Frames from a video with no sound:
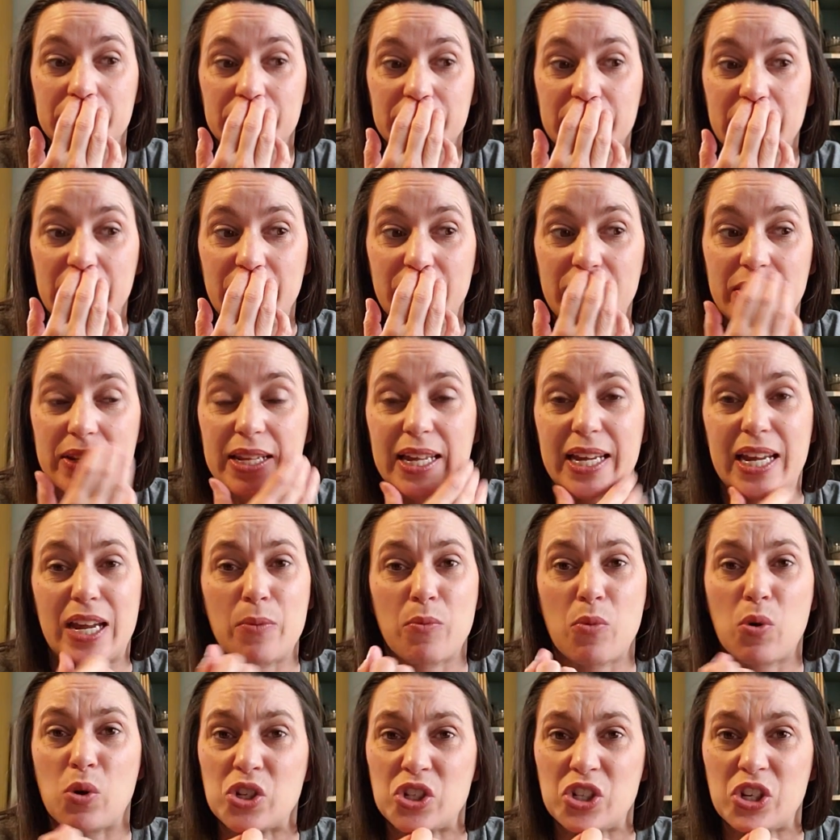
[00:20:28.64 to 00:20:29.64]
even like
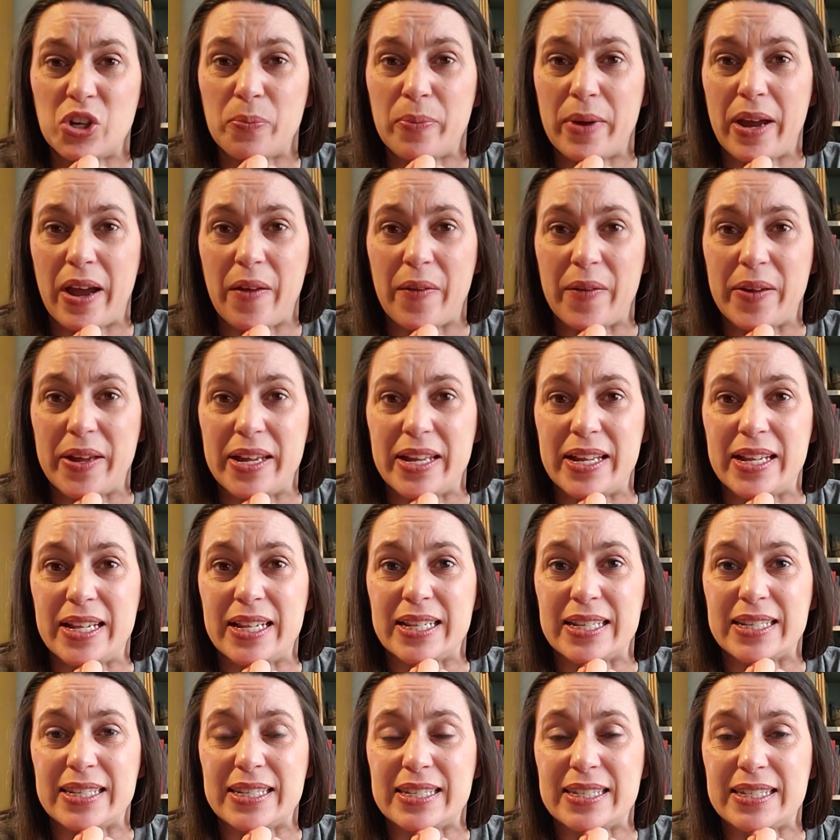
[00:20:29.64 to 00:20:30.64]
emotional
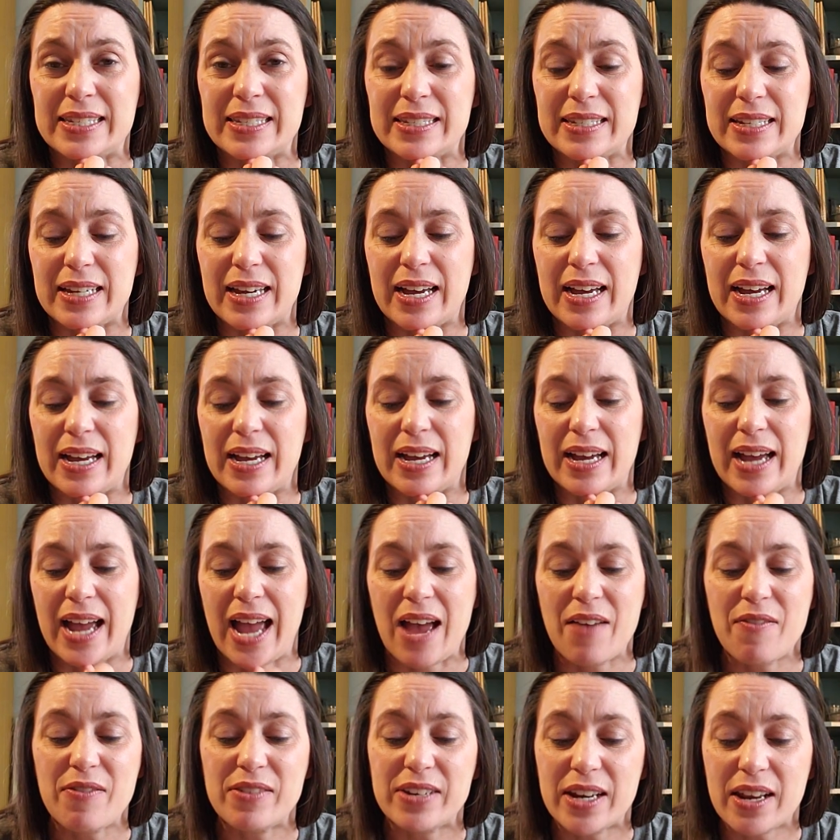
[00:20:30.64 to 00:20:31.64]
balance.
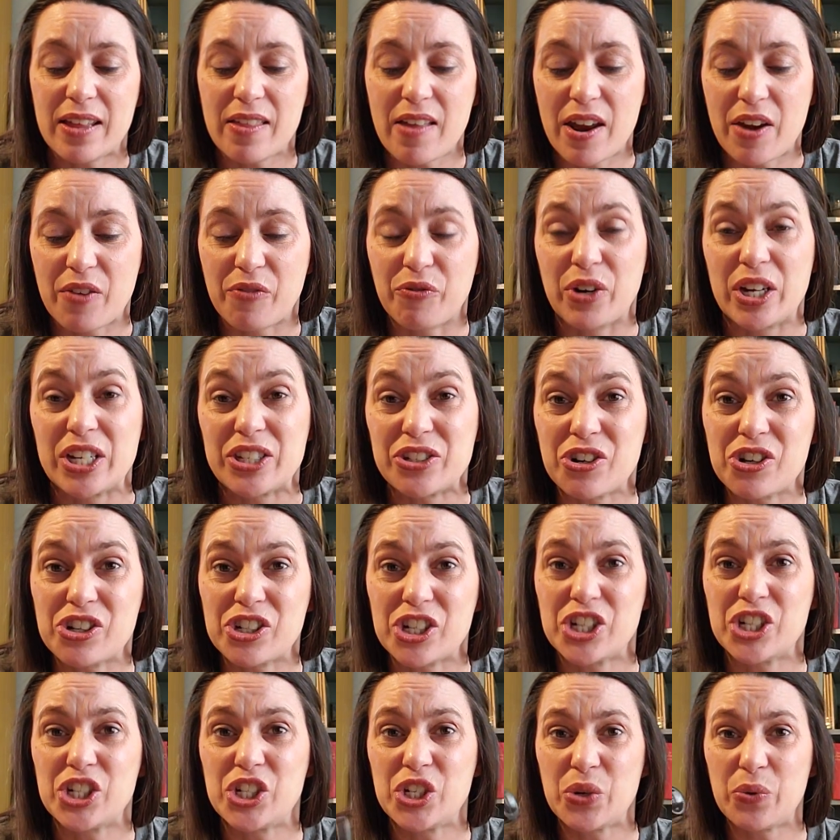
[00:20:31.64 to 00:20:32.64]
Haven't done a lot of research
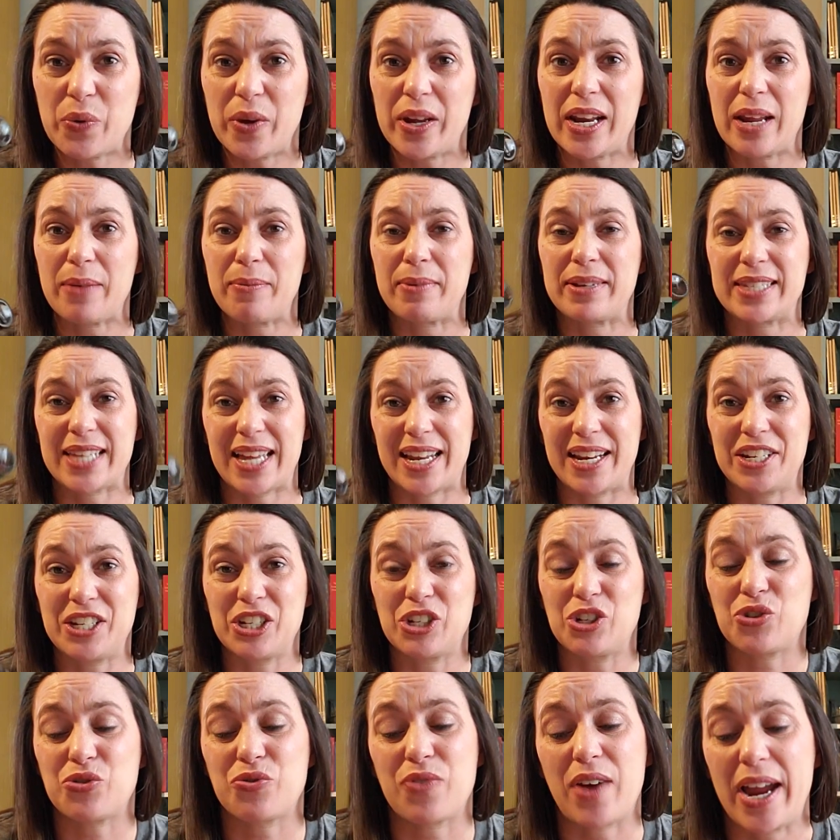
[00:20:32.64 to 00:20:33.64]
into it. I'm excited to
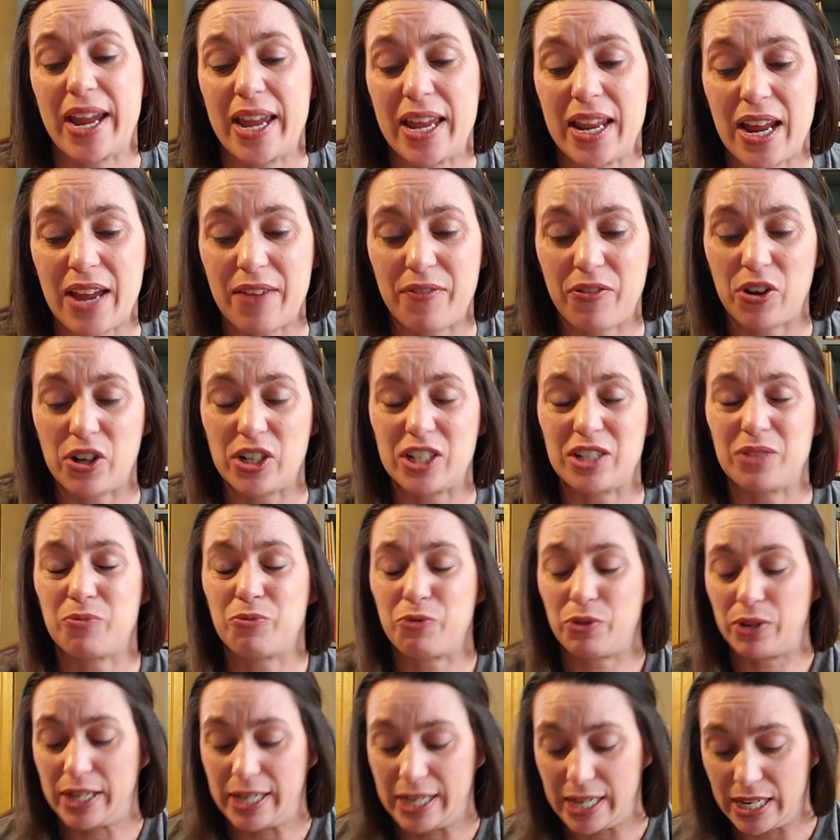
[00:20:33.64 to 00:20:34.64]
try it. I've heard some
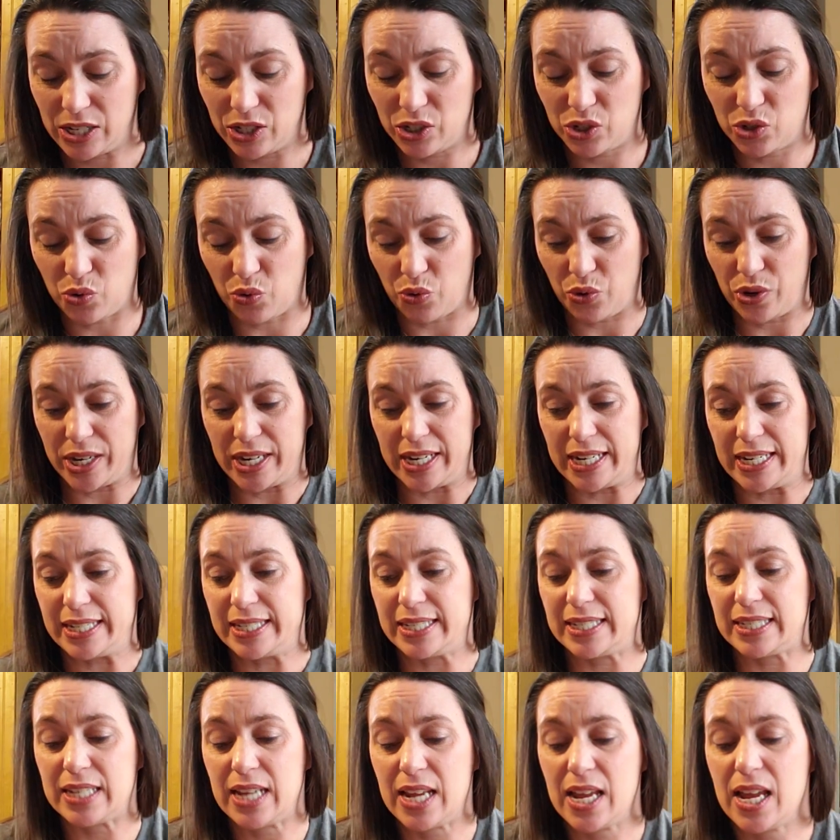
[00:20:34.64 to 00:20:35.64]
really neat
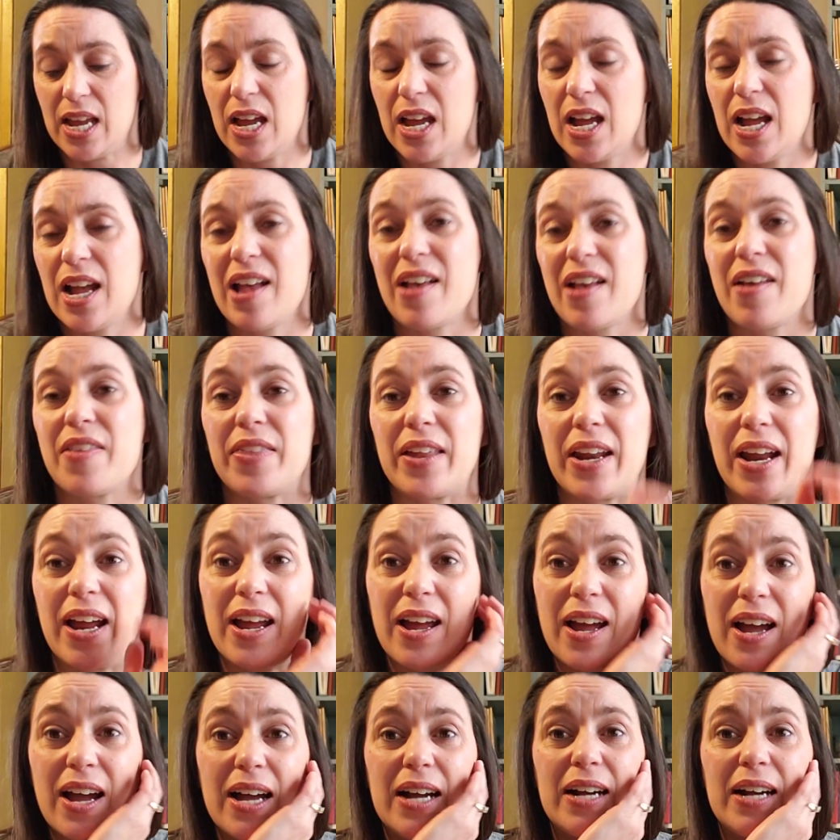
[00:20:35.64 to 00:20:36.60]
stories that